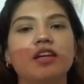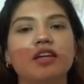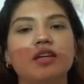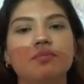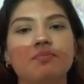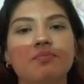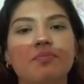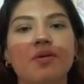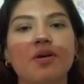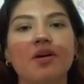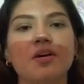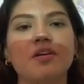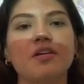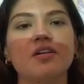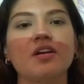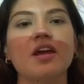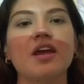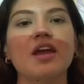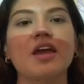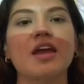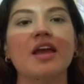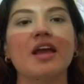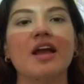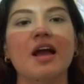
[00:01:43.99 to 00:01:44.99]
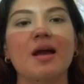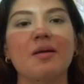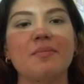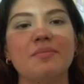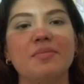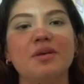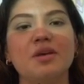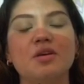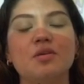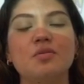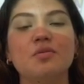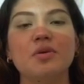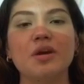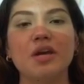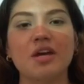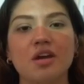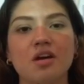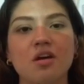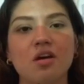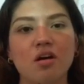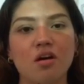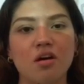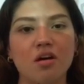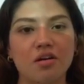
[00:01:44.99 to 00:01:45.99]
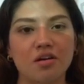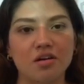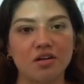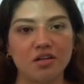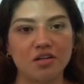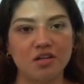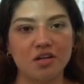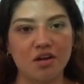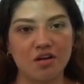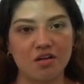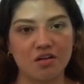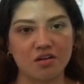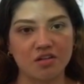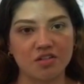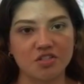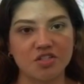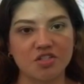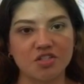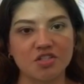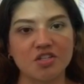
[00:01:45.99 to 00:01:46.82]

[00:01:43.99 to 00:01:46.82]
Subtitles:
import can be quick or long.